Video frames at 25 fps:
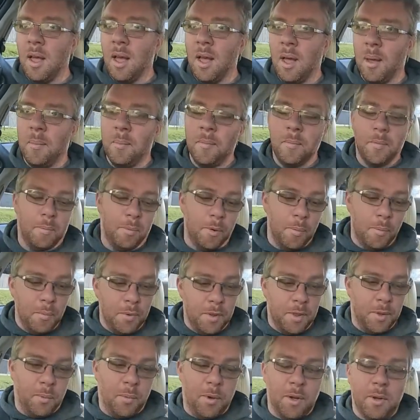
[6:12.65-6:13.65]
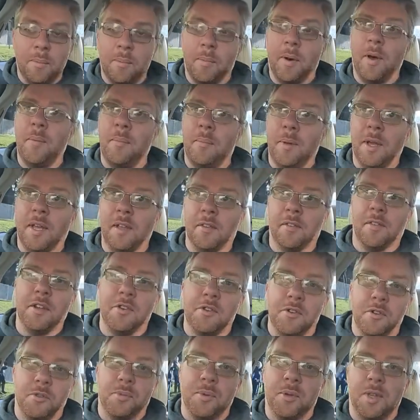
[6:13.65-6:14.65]
The problem with one of my biggest
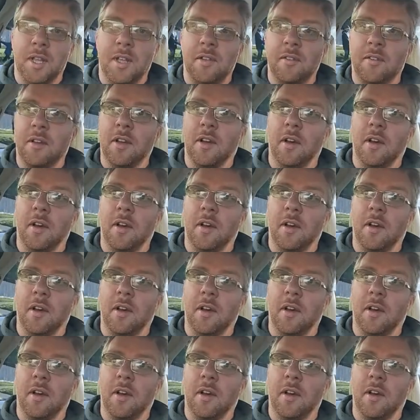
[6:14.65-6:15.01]
issues with these